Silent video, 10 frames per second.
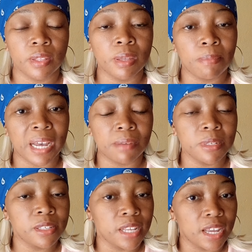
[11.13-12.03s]
The
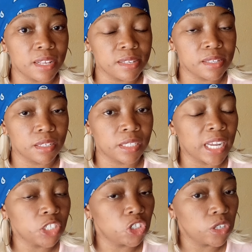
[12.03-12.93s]
Bible says,
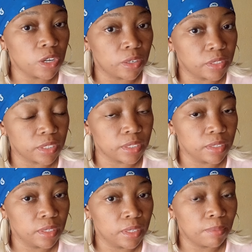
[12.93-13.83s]
touch not
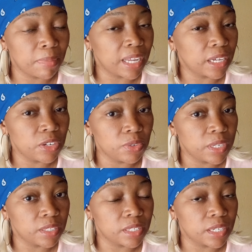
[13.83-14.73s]
my
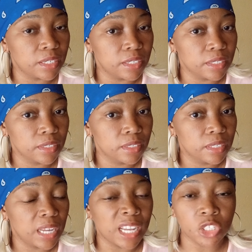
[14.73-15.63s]
anointed
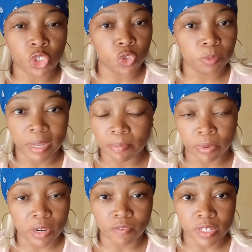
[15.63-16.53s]
and do my
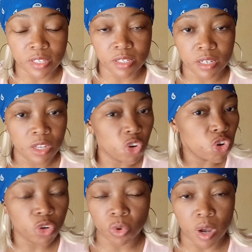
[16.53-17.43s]
prophets
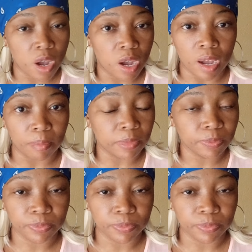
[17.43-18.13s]
no harm.